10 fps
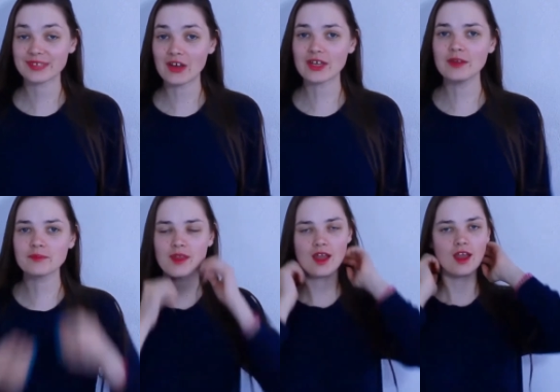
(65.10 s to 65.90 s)

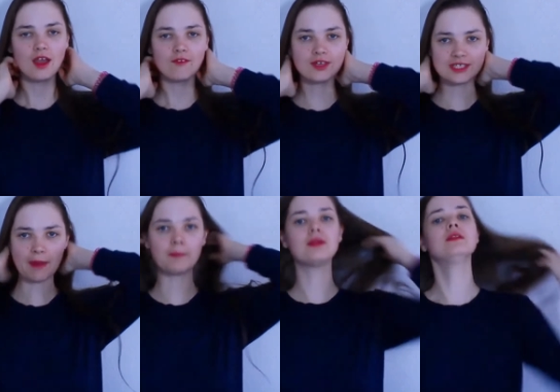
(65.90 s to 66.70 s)
Okay? For
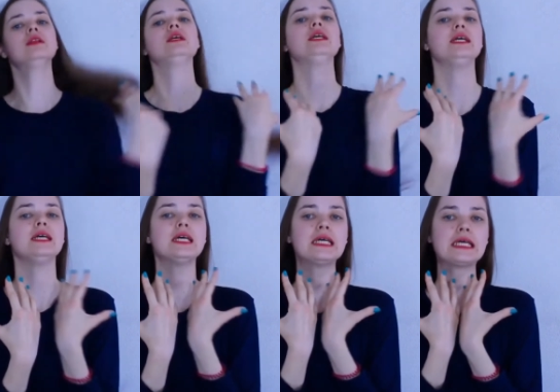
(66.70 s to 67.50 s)
example,
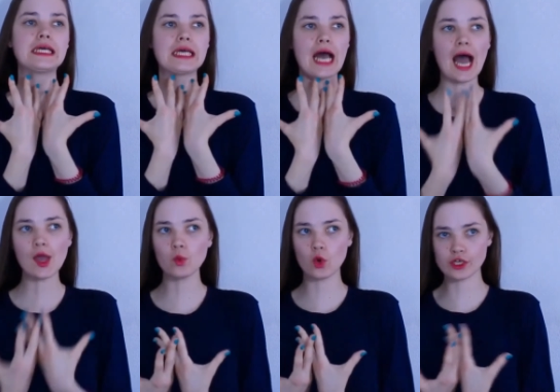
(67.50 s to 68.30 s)
uh,
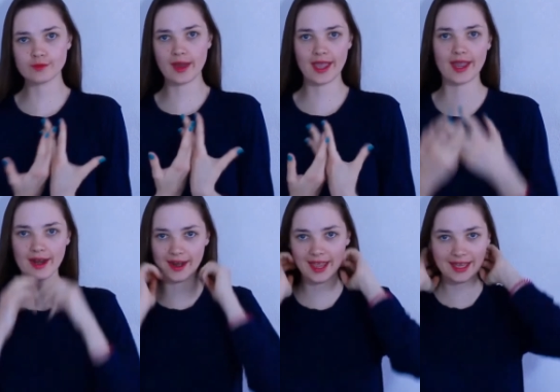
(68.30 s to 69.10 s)
I washed my hair